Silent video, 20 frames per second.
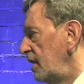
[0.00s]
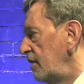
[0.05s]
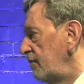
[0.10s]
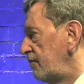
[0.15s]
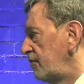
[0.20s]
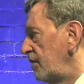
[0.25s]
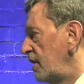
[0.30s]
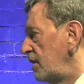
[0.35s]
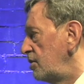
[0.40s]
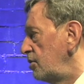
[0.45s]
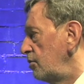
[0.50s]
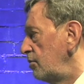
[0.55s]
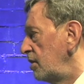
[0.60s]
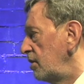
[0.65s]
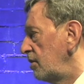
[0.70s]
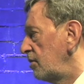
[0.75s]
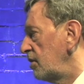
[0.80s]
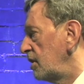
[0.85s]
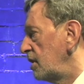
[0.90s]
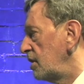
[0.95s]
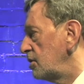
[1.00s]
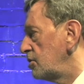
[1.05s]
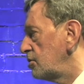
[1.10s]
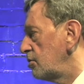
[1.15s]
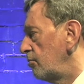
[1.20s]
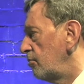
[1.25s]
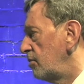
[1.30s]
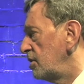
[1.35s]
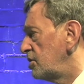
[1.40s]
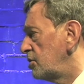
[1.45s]
if they're doing things
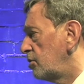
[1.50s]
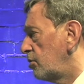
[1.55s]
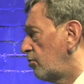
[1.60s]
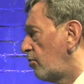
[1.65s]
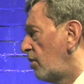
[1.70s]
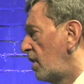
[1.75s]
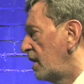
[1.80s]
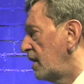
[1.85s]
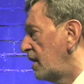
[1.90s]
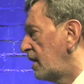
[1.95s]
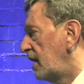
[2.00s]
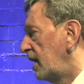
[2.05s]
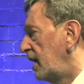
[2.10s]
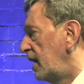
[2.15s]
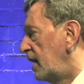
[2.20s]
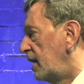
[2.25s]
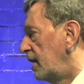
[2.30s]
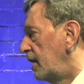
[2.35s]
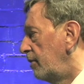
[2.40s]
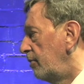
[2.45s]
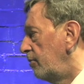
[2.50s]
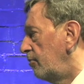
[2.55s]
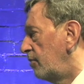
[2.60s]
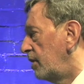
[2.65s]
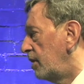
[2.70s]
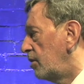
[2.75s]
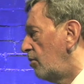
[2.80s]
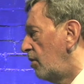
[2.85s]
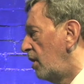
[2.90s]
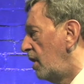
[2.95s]
which quite clearly
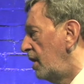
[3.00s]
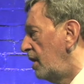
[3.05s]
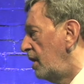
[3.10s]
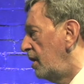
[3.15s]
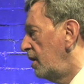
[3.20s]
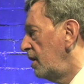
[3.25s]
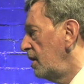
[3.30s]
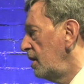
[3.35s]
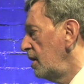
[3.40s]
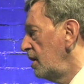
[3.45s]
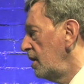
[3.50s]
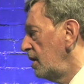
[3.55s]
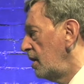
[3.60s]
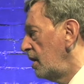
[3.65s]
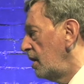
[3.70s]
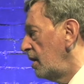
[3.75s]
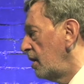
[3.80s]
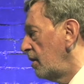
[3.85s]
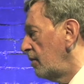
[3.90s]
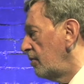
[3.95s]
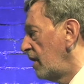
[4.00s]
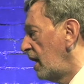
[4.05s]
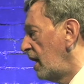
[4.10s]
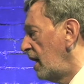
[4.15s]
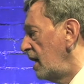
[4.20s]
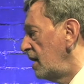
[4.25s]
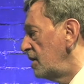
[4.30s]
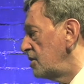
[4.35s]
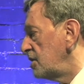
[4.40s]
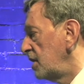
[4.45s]
require the
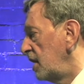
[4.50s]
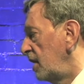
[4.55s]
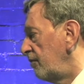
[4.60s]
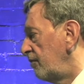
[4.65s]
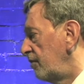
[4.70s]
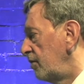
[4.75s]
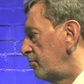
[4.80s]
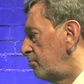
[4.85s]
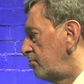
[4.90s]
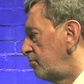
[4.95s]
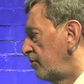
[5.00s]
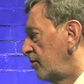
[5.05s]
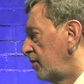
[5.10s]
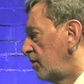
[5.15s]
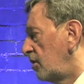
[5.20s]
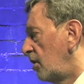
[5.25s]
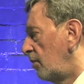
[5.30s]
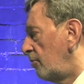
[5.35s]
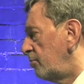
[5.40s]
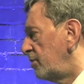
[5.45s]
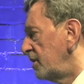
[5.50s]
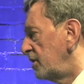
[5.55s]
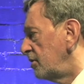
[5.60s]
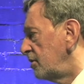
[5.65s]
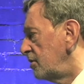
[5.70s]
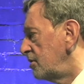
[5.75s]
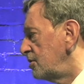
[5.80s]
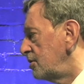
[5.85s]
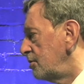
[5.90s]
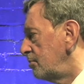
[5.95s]
highest level of
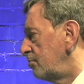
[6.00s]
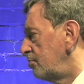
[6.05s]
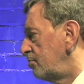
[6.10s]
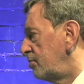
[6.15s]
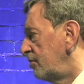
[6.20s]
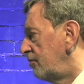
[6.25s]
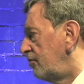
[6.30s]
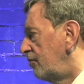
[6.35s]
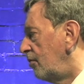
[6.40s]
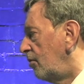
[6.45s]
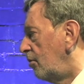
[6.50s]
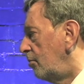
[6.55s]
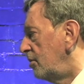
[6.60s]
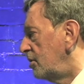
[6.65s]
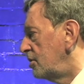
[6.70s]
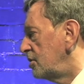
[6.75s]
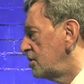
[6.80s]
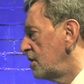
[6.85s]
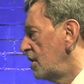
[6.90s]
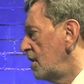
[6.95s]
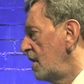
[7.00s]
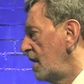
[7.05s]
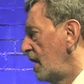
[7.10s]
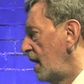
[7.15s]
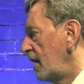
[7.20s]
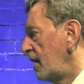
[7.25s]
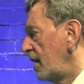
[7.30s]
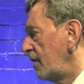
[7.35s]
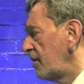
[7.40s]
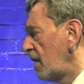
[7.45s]
competence and performance.
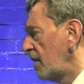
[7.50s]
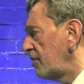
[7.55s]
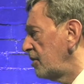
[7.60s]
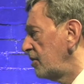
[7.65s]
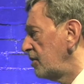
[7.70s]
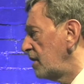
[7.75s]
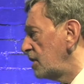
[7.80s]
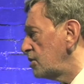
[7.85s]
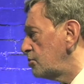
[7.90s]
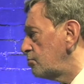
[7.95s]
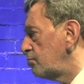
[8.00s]
And I think that's